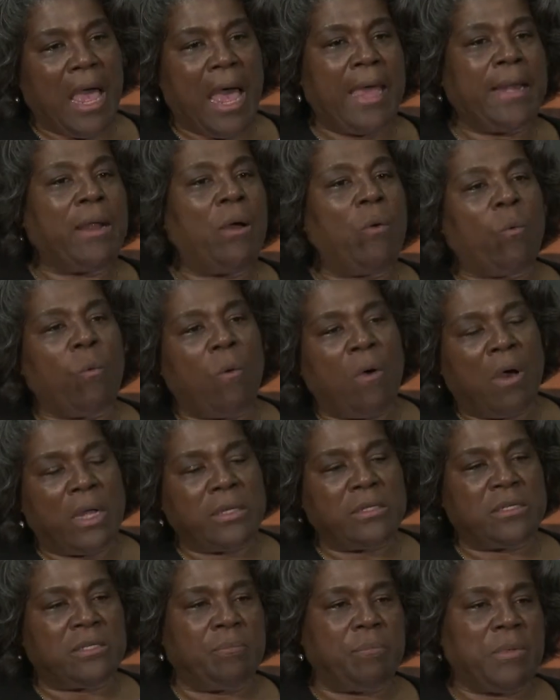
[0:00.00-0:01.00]
I don't
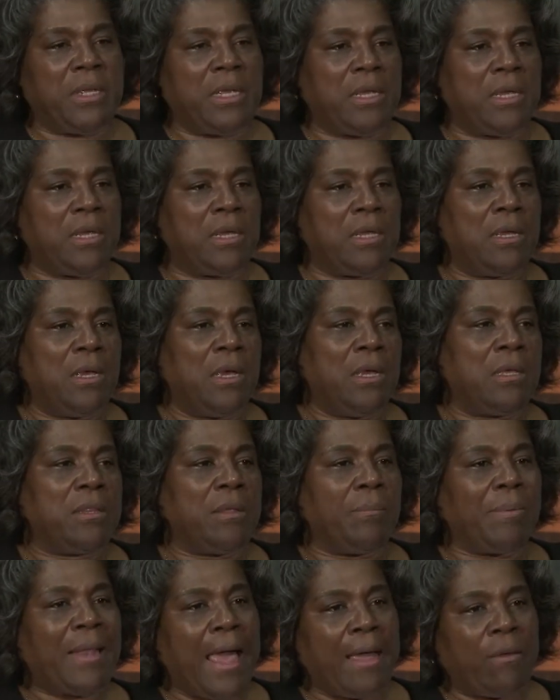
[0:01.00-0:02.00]
want to be
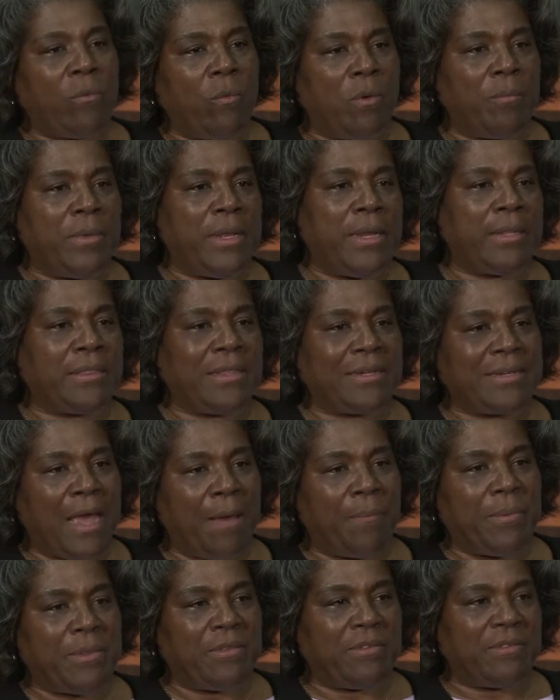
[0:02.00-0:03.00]
the black woman at the
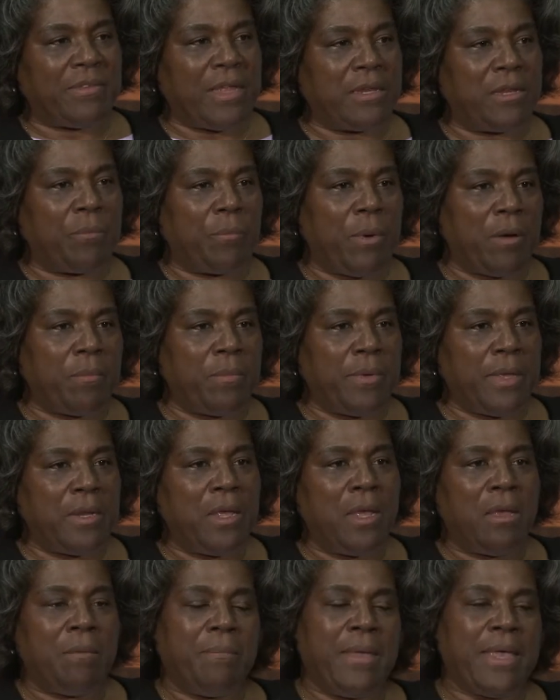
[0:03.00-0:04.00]
top of the State Department
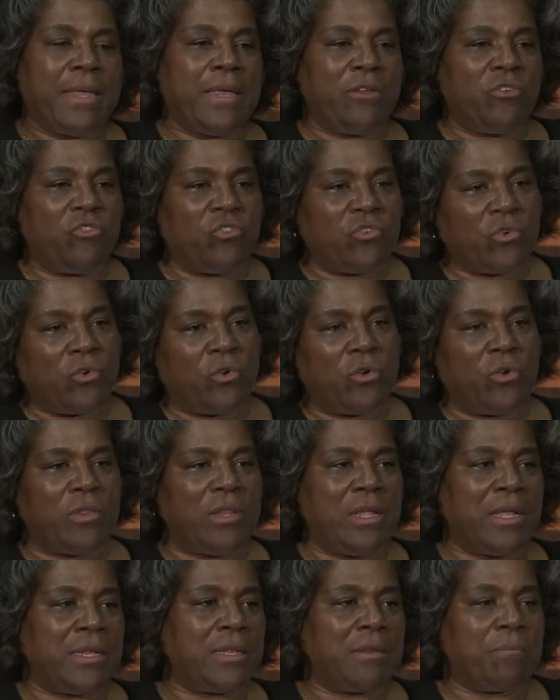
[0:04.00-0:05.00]
making sure
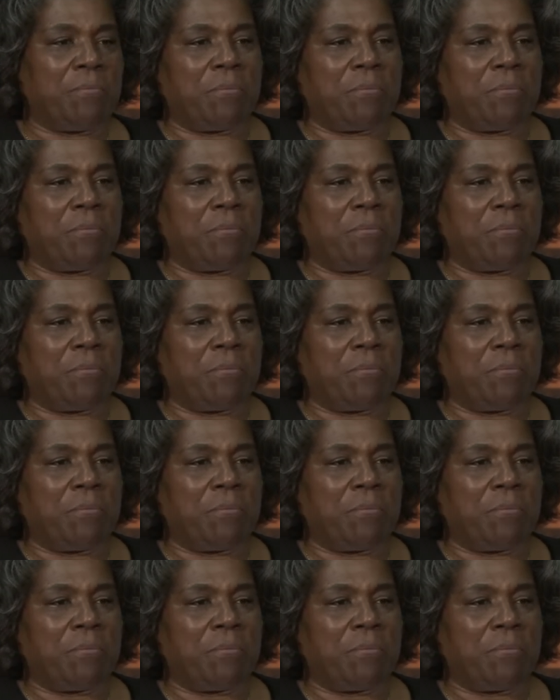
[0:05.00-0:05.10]
that,